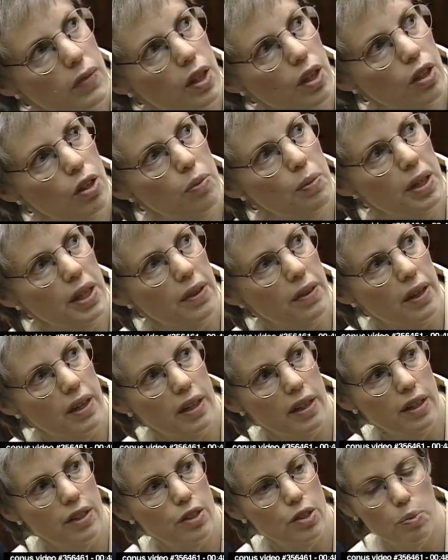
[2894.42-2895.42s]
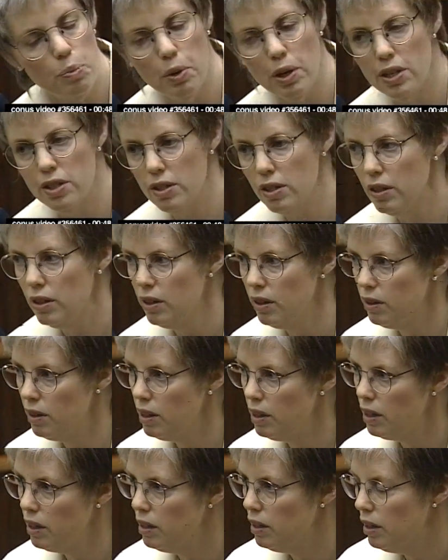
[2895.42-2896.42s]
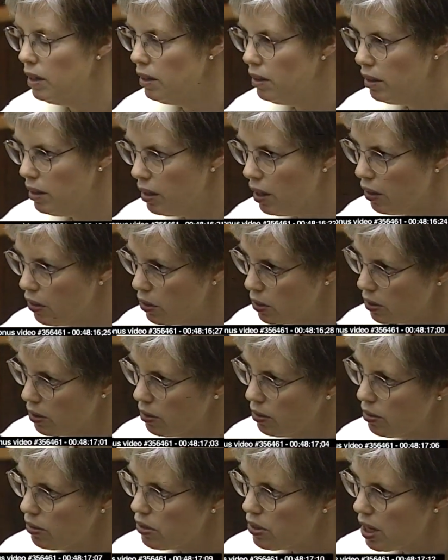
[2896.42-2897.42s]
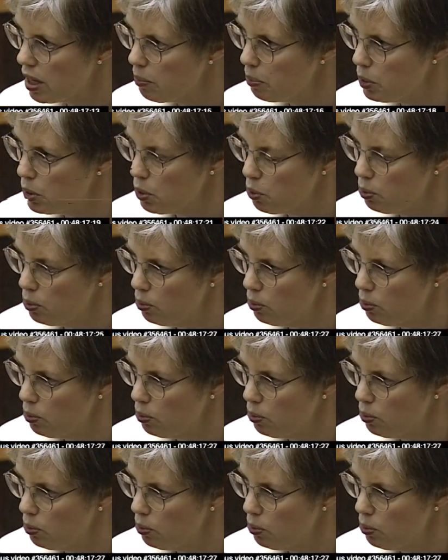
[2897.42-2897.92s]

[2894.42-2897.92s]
You mean that is present in the other samples?